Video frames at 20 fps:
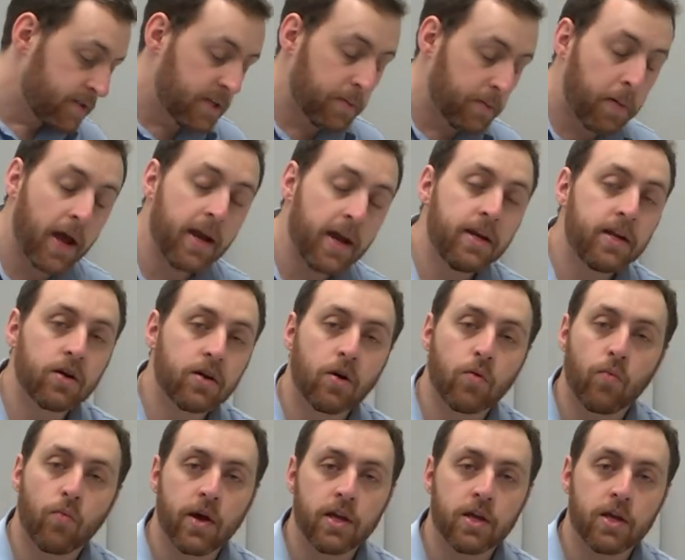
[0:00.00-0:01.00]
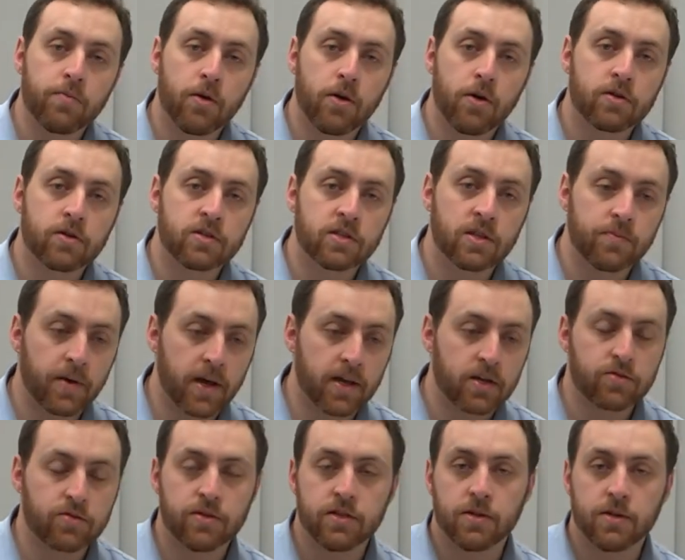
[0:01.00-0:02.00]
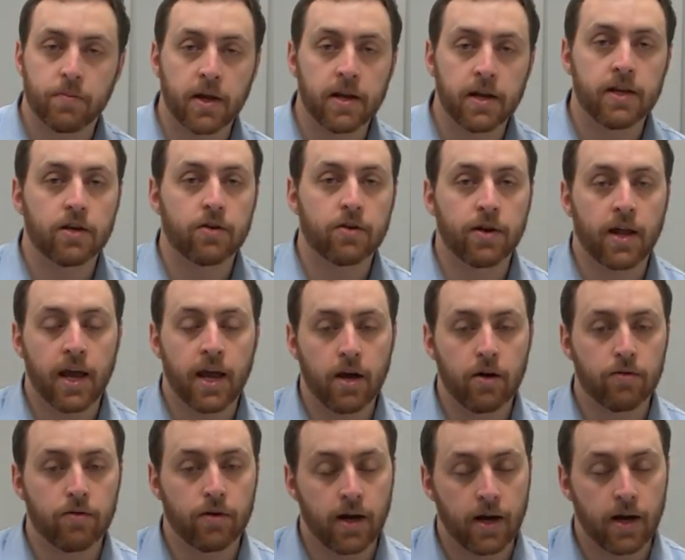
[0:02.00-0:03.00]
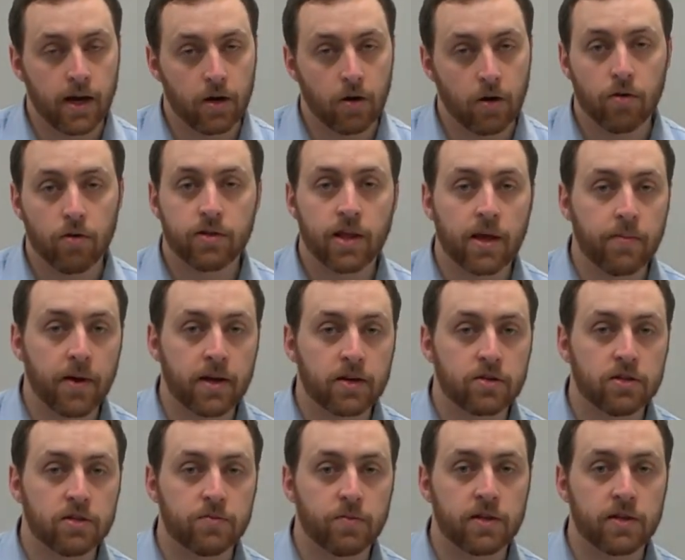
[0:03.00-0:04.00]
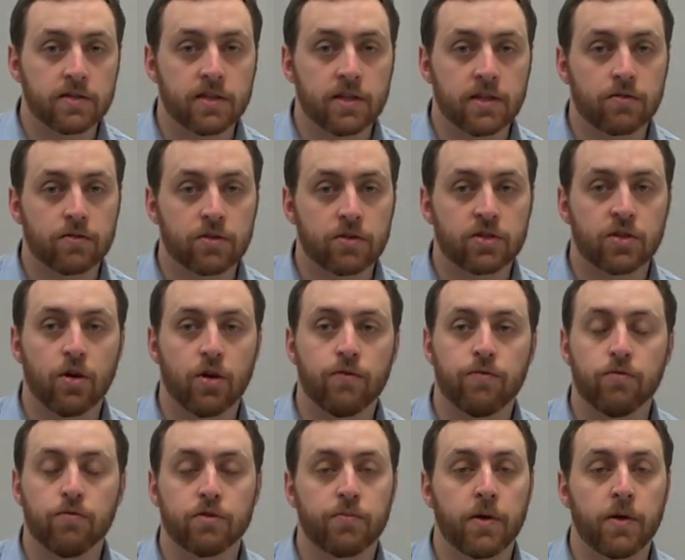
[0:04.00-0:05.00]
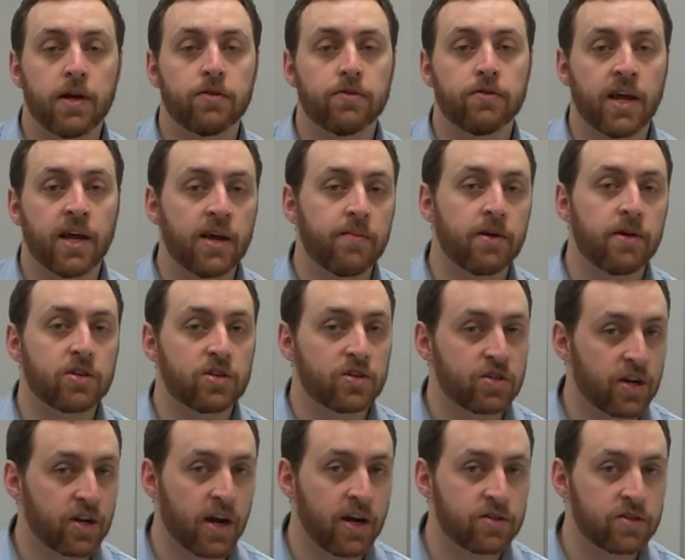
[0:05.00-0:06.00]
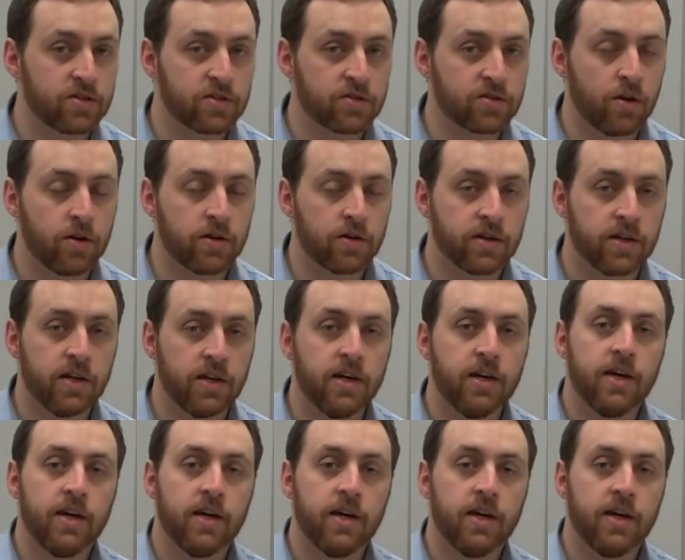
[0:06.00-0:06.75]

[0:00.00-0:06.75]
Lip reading: Depending on where you purchase the battery, depending on how long that battery's been sitting on the shelf, will depend on how much charge it's got.